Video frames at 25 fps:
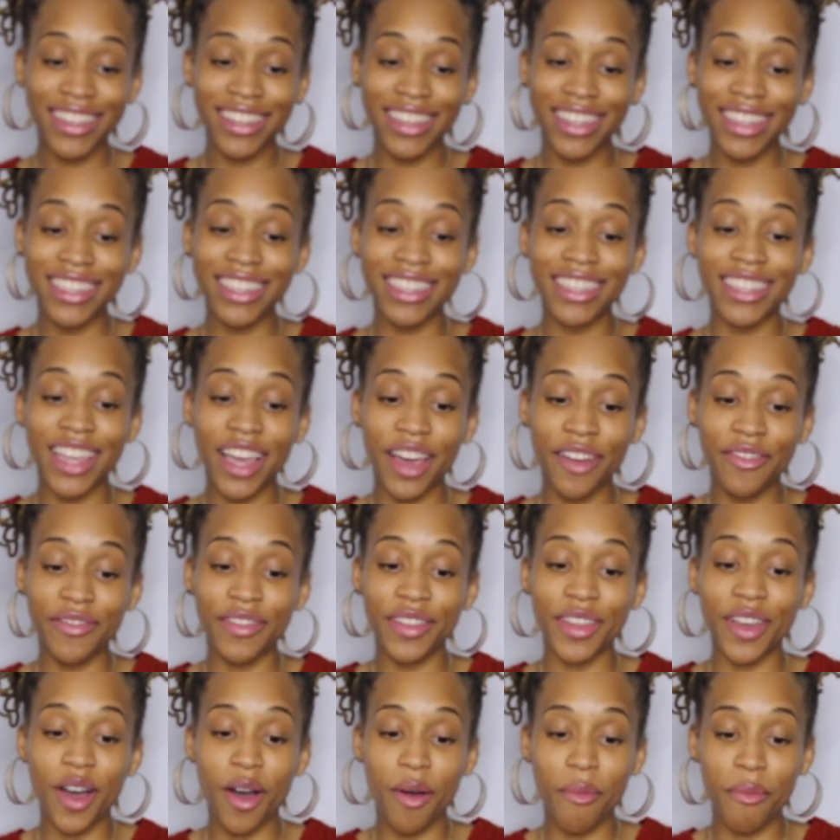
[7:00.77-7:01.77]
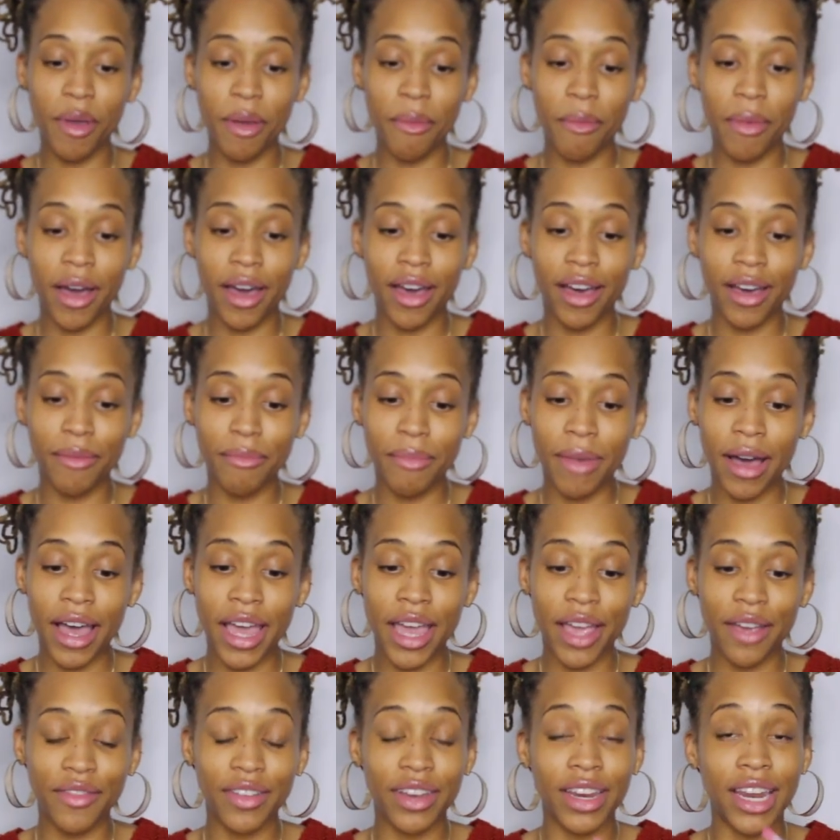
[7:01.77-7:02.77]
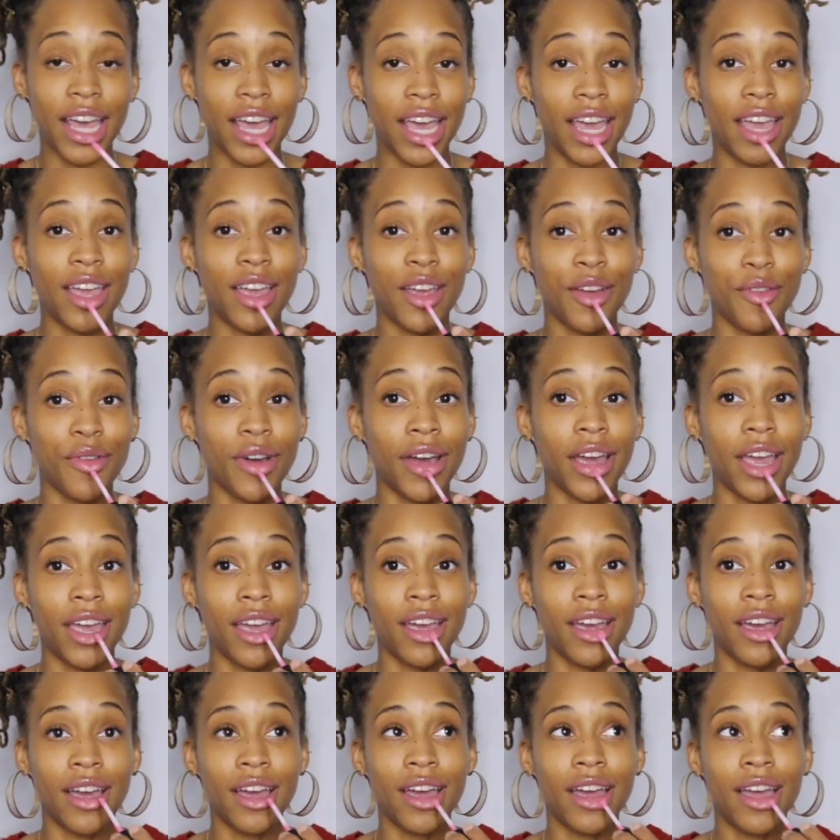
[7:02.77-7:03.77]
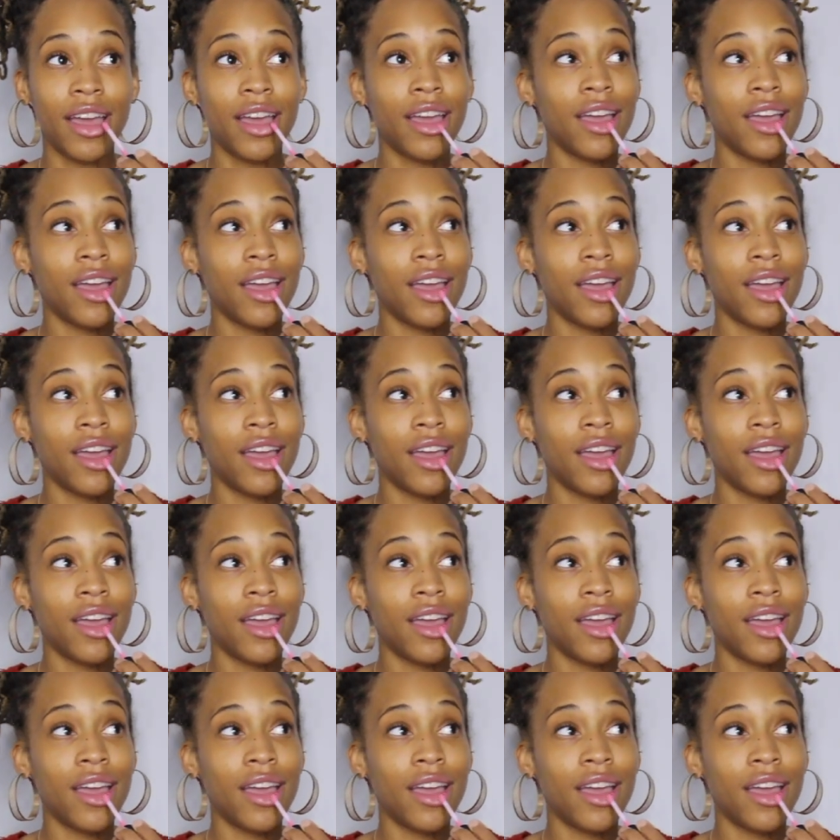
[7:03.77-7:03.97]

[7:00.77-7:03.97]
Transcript: this definitely gonna be my everyday right here.